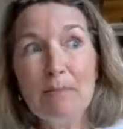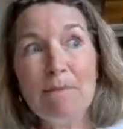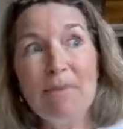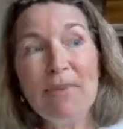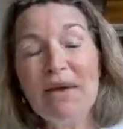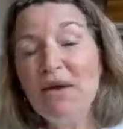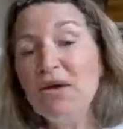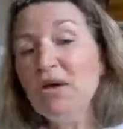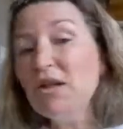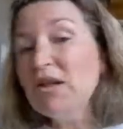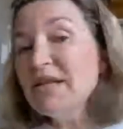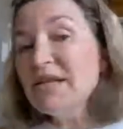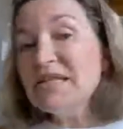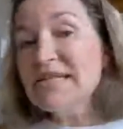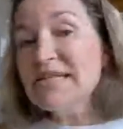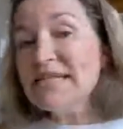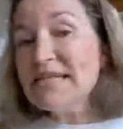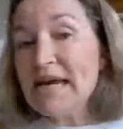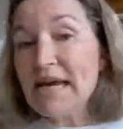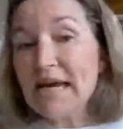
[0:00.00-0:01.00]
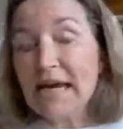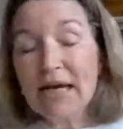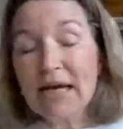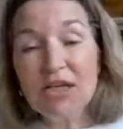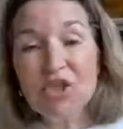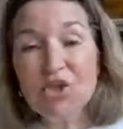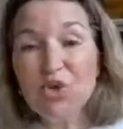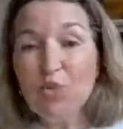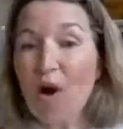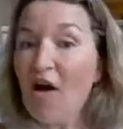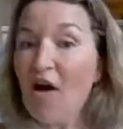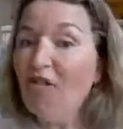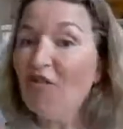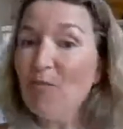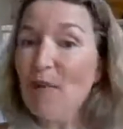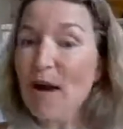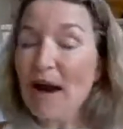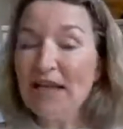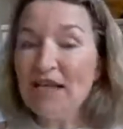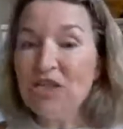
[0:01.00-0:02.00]
peel and stick
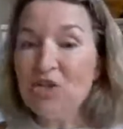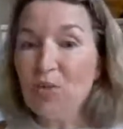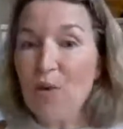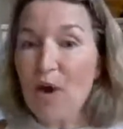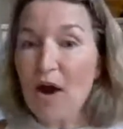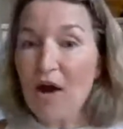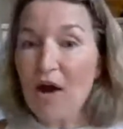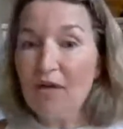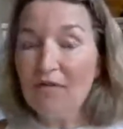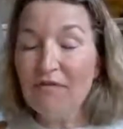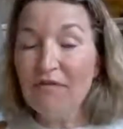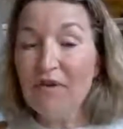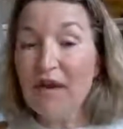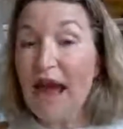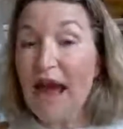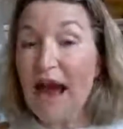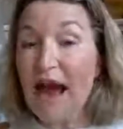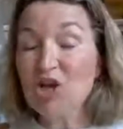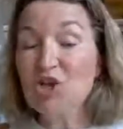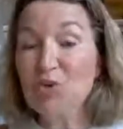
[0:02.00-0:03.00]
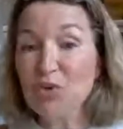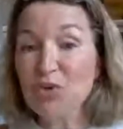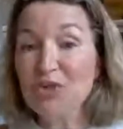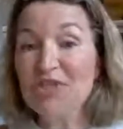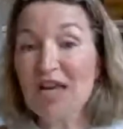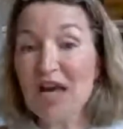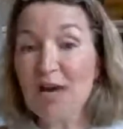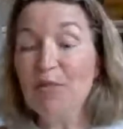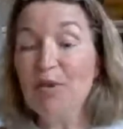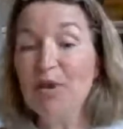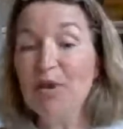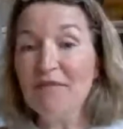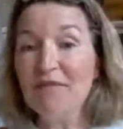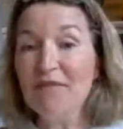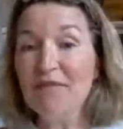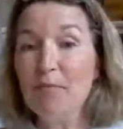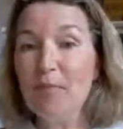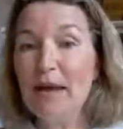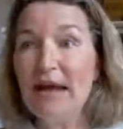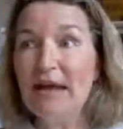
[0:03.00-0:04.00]
12 by 12 actual sample of
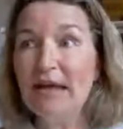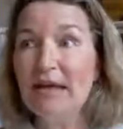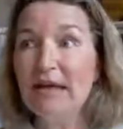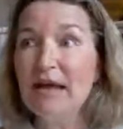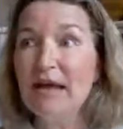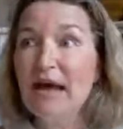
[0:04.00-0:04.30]
the paint.